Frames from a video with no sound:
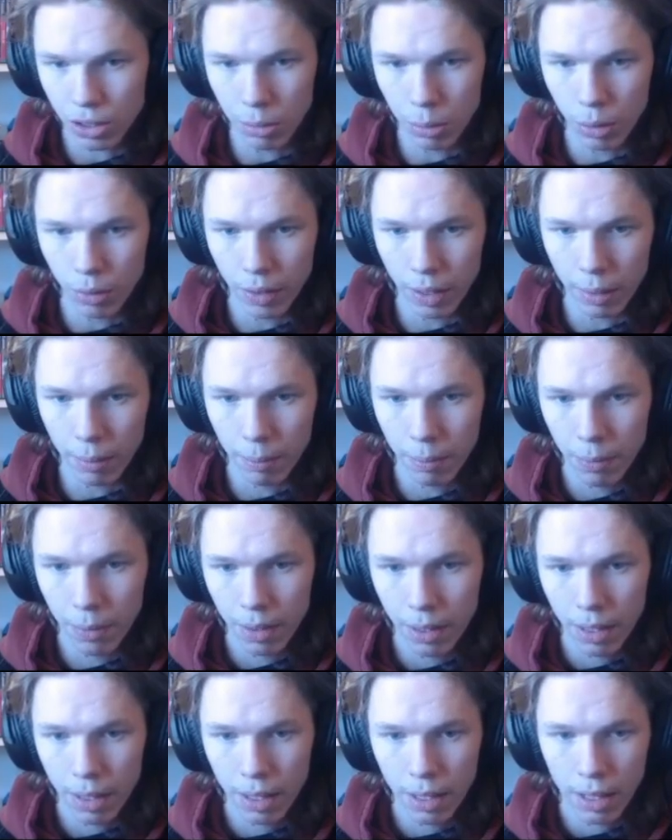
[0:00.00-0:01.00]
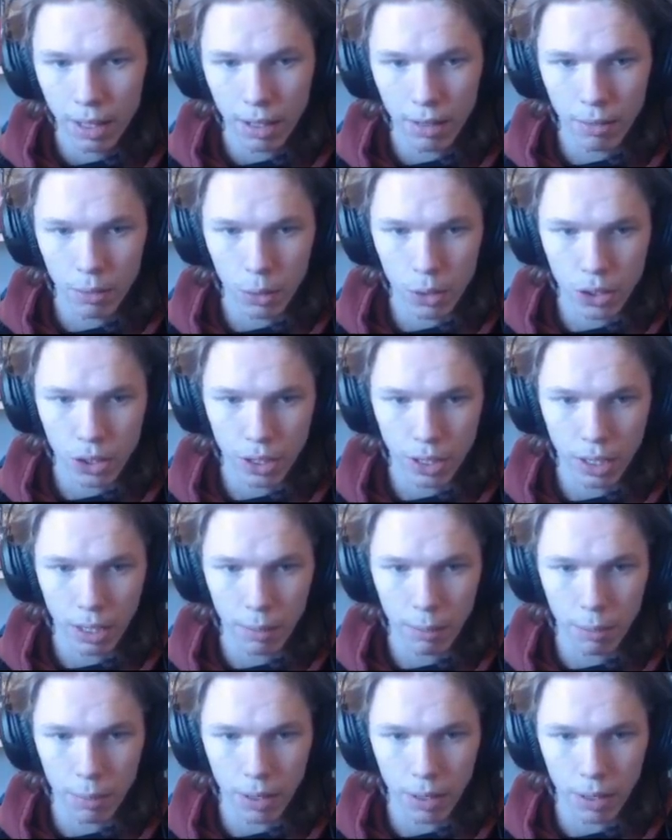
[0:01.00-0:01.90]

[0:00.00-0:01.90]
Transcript: to move in, unfortunately.